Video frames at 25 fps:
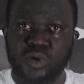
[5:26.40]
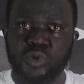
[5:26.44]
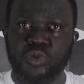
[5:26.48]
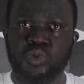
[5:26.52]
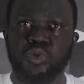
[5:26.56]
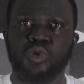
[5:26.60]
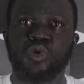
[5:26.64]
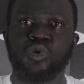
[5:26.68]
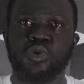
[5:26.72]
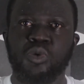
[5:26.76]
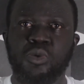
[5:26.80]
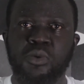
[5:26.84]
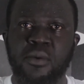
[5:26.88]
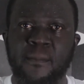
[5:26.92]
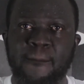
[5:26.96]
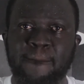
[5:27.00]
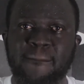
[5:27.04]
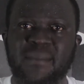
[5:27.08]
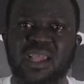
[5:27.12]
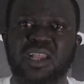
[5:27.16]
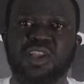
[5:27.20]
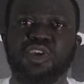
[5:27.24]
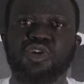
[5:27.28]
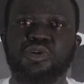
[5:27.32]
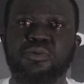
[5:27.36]
will
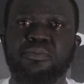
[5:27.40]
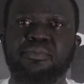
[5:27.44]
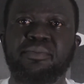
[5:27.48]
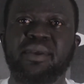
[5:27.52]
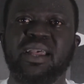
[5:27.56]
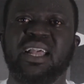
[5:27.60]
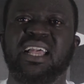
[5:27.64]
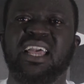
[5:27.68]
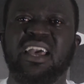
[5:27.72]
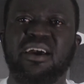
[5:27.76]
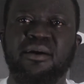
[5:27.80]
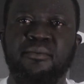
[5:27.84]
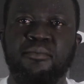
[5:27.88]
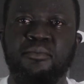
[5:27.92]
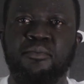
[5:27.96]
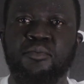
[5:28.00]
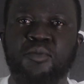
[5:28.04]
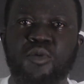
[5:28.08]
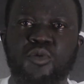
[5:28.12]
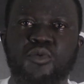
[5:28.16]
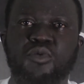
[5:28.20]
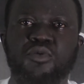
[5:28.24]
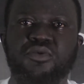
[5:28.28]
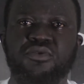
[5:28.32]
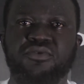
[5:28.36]
make you make a
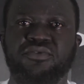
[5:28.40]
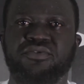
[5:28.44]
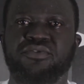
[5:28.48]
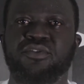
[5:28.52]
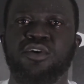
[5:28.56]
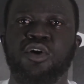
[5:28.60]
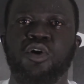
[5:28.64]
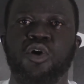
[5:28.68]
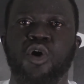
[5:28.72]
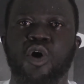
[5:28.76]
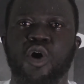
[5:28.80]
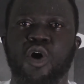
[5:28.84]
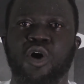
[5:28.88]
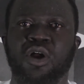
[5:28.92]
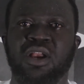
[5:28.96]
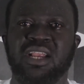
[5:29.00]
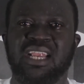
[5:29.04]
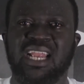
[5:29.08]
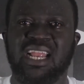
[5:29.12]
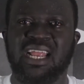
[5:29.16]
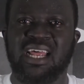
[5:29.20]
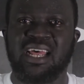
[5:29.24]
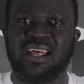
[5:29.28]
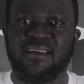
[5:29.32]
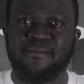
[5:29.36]
move
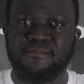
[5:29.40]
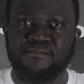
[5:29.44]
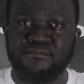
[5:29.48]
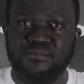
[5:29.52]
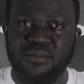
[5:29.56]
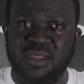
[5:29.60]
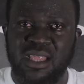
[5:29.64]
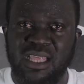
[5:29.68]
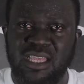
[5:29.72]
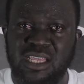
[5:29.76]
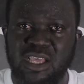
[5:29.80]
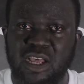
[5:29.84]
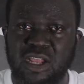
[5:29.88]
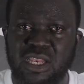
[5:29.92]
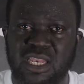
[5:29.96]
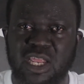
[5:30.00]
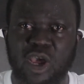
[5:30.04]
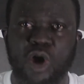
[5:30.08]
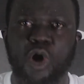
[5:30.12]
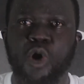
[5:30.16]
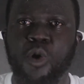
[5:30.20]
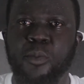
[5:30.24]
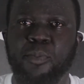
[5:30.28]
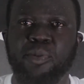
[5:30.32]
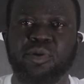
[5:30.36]
on
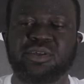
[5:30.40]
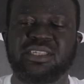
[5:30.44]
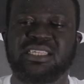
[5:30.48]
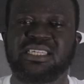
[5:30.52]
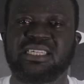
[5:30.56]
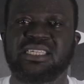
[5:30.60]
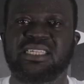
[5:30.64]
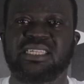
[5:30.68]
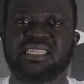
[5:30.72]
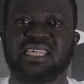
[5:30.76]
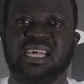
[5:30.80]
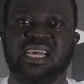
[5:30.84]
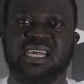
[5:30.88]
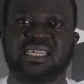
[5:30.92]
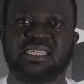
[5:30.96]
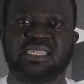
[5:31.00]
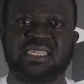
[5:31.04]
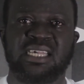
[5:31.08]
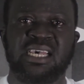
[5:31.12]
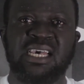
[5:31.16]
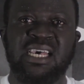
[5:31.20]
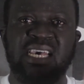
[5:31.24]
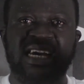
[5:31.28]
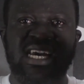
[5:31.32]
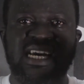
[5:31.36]
the opposite
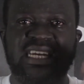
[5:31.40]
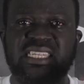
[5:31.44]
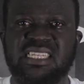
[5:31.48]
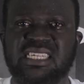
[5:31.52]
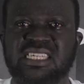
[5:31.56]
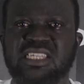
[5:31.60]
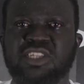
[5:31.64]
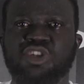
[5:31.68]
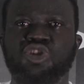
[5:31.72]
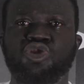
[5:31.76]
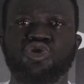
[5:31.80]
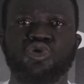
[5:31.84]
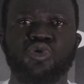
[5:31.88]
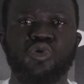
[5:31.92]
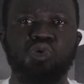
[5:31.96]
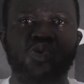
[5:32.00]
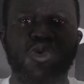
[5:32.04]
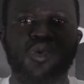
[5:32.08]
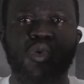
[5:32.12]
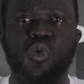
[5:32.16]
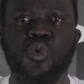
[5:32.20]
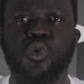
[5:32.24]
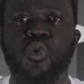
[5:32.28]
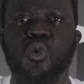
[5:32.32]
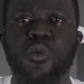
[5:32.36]
sex. It is you
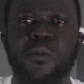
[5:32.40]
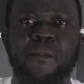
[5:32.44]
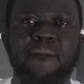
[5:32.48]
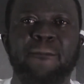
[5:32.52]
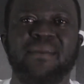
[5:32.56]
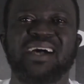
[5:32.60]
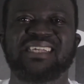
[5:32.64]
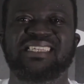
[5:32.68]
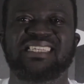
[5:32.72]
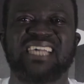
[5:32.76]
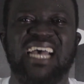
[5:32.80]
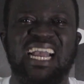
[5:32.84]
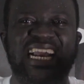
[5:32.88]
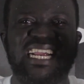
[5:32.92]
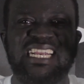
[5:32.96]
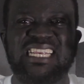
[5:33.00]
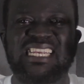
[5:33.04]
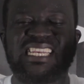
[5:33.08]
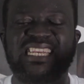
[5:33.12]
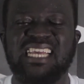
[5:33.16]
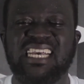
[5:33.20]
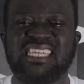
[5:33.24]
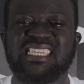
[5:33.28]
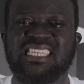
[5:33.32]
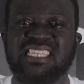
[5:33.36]
who must
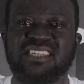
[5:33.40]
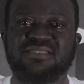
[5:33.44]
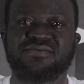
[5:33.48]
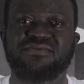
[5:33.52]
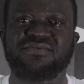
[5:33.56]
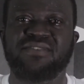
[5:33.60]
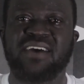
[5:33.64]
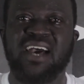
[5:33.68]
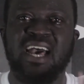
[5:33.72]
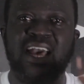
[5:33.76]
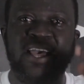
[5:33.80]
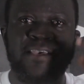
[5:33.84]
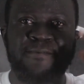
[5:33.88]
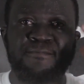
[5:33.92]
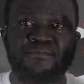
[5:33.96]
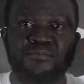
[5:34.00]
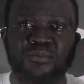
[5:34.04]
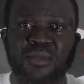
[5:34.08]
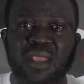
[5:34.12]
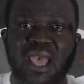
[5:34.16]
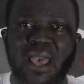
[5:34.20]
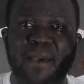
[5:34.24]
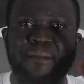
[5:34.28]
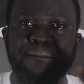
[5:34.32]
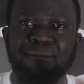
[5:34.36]
identify
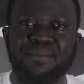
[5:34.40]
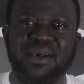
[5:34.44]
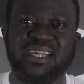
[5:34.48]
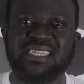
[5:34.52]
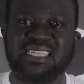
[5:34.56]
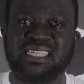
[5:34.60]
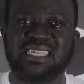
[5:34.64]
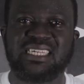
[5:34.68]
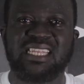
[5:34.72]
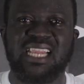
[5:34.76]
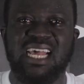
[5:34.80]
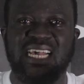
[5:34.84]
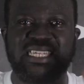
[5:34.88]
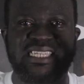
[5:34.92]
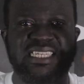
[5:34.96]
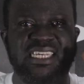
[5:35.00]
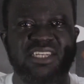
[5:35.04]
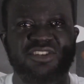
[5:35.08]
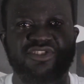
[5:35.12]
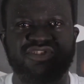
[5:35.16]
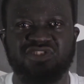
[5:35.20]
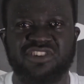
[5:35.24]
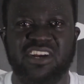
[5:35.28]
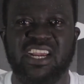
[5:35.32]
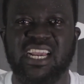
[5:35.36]
a person as a
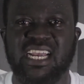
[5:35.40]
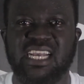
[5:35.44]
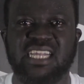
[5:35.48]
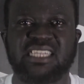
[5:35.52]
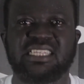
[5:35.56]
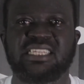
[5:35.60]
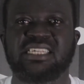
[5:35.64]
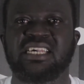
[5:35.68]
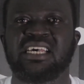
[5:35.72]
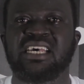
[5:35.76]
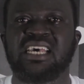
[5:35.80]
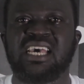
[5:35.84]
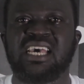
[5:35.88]
threat